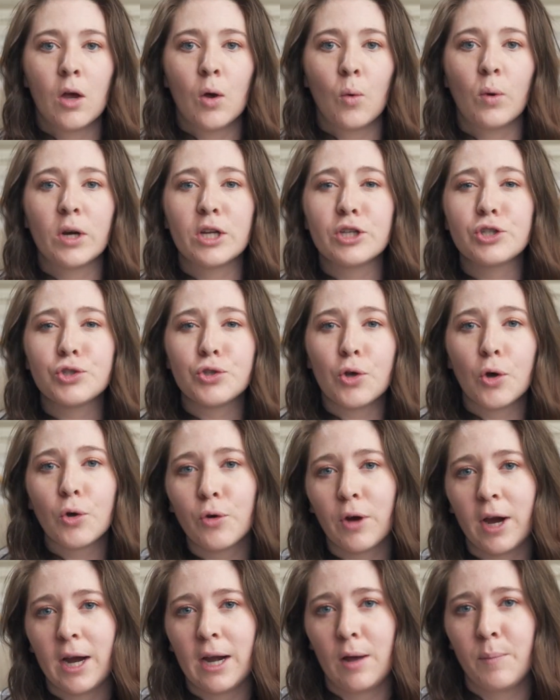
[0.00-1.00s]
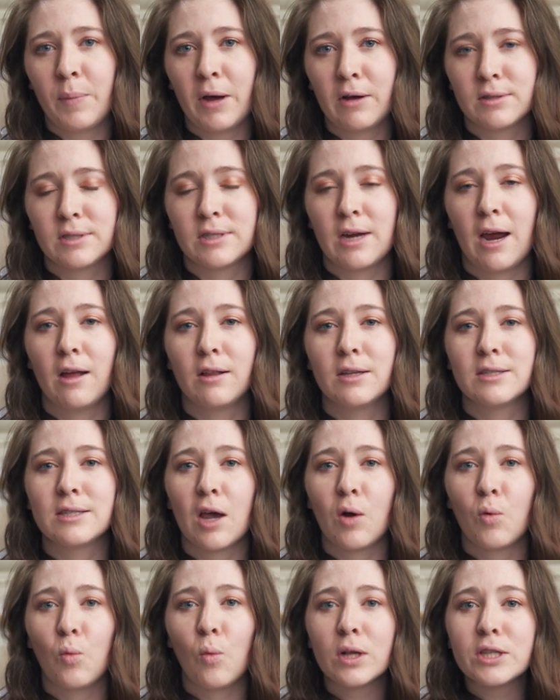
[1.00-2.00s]
What is so great about style is
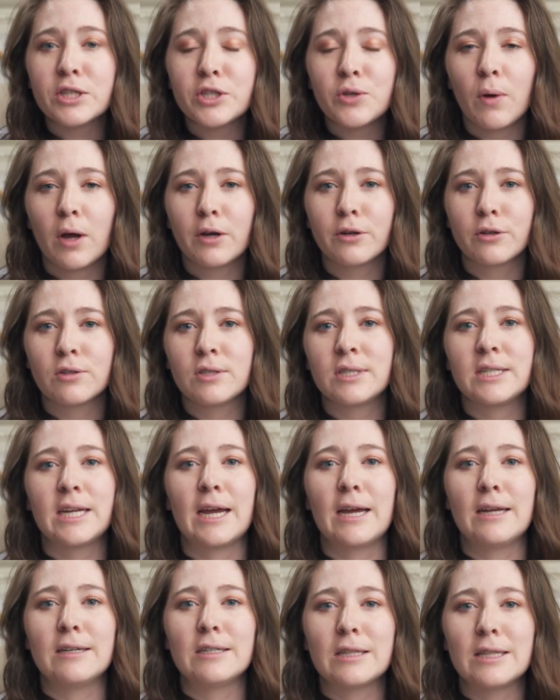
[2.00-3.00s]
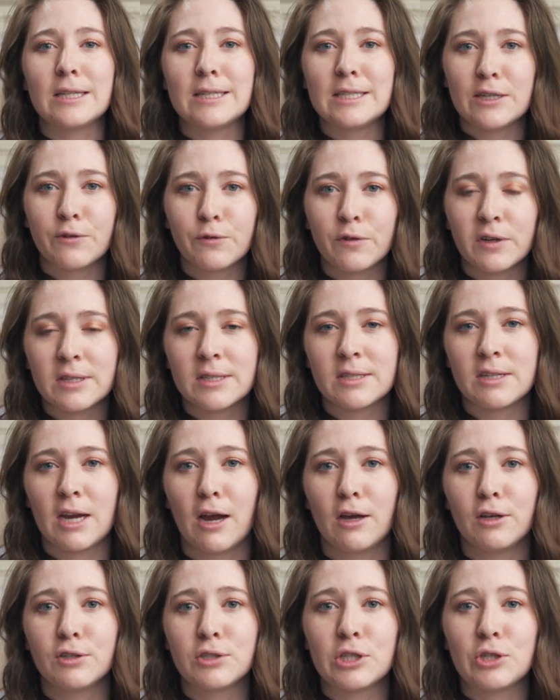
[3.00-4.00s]
that once you understand the different
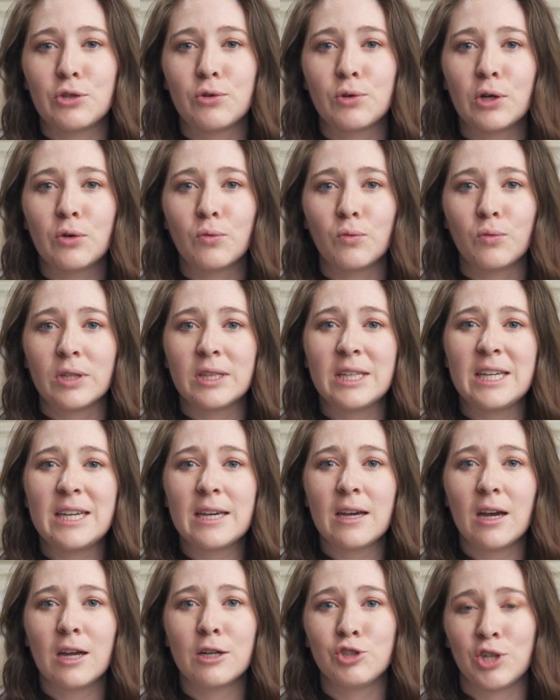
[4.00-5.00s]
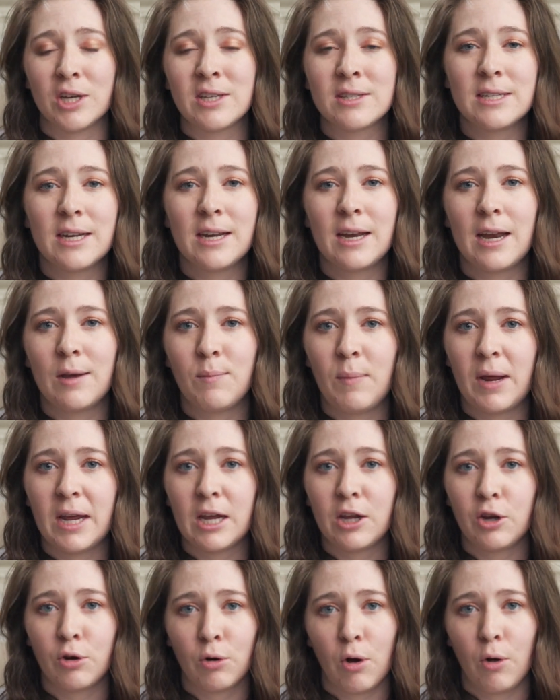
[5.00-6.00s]
styles, you can really adjust it and make
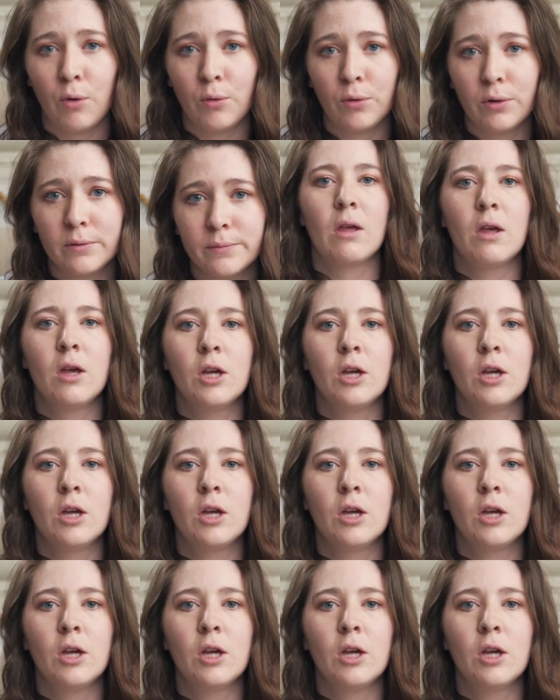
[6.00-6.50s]
it your own.